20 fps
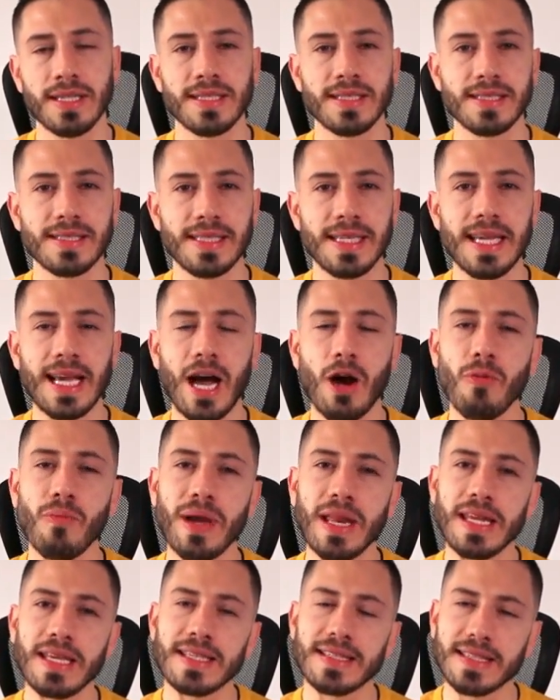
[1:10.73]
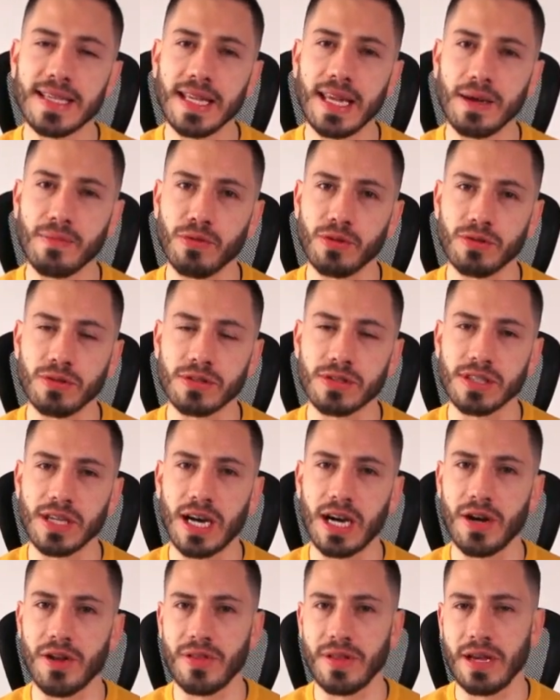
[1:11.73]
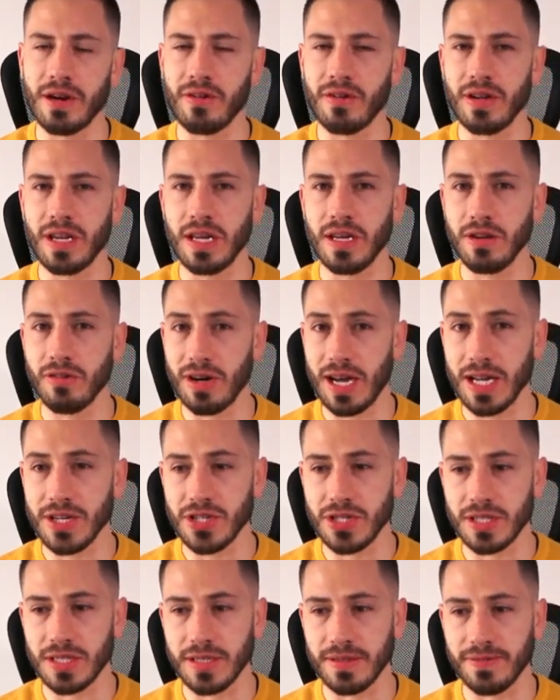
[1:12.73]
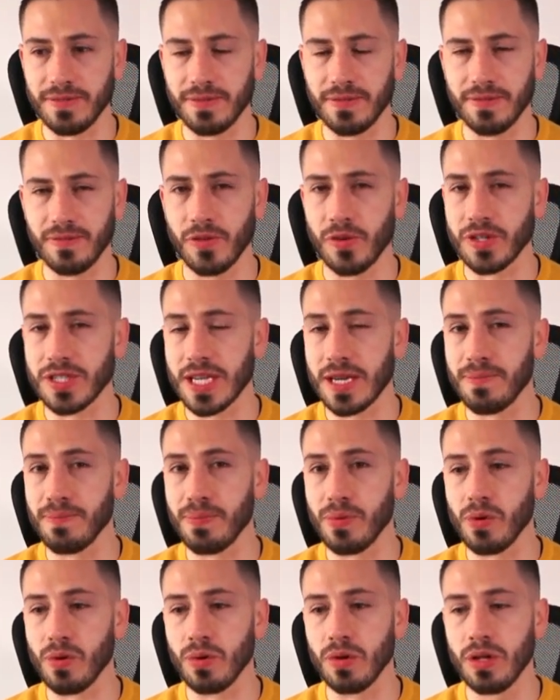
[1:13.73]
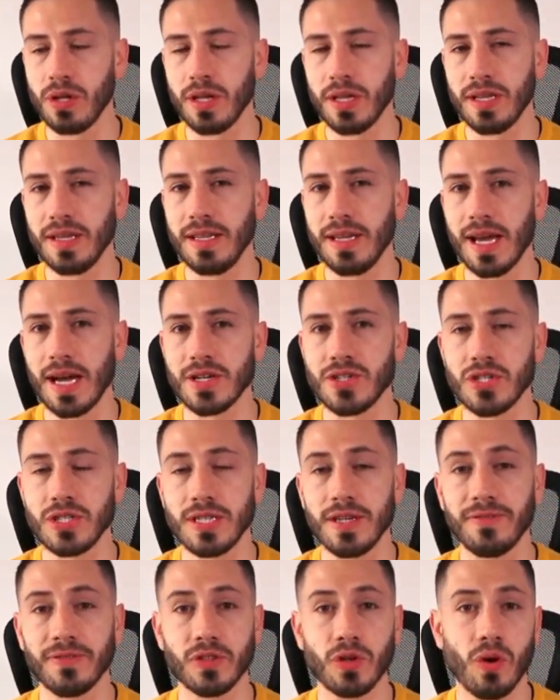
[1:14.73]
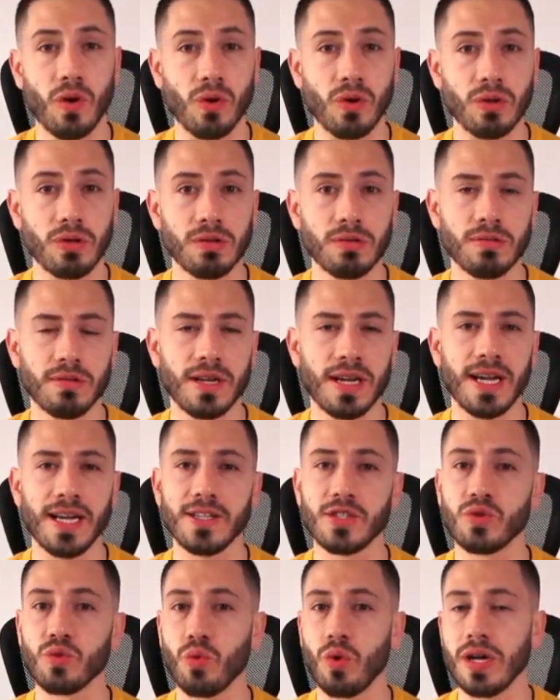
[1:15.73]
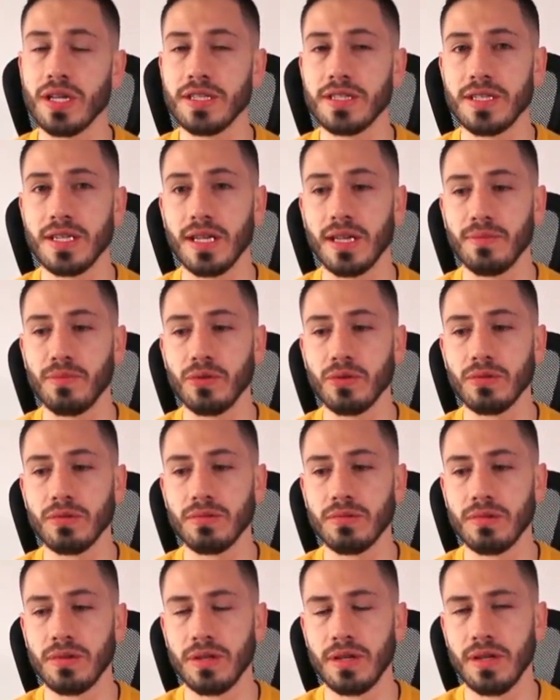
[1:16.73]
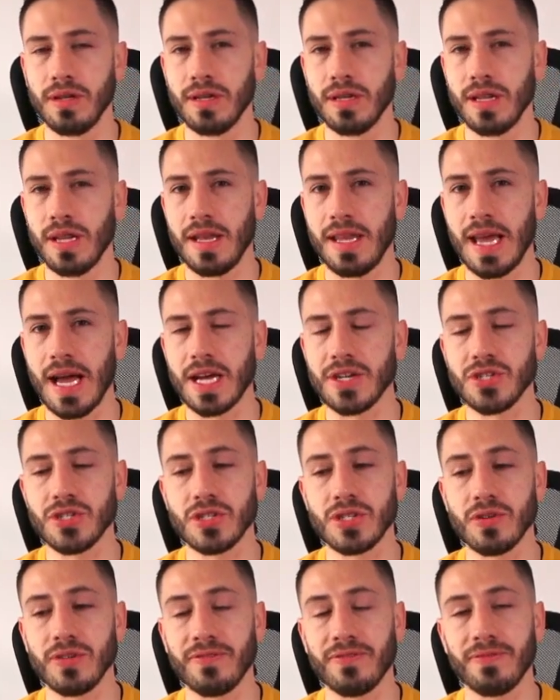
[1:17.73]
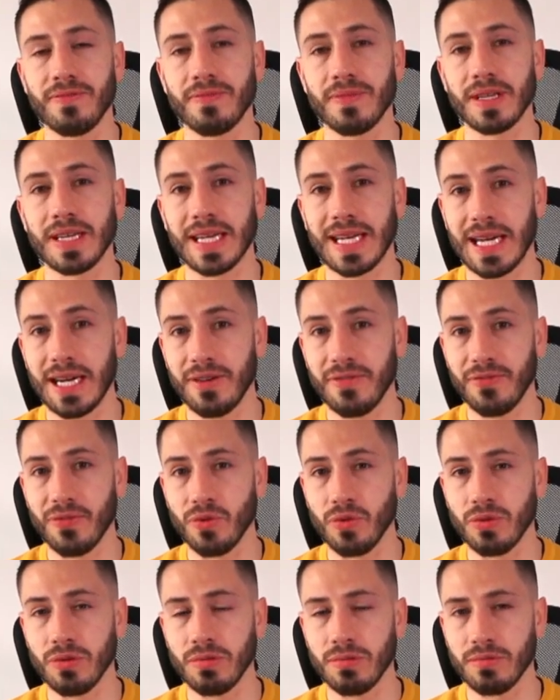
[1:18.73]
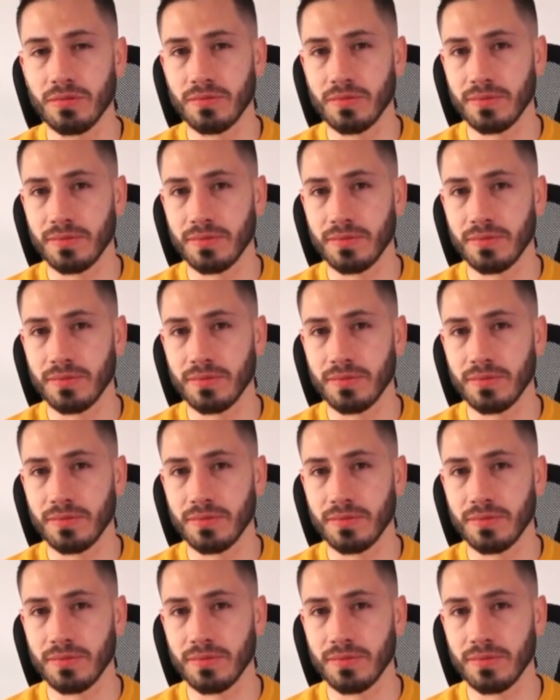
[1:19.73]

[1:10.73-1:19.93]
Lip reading: see how many syllables are there in your adjective. For example, the adjective tall has 1 syllable, the adjective careful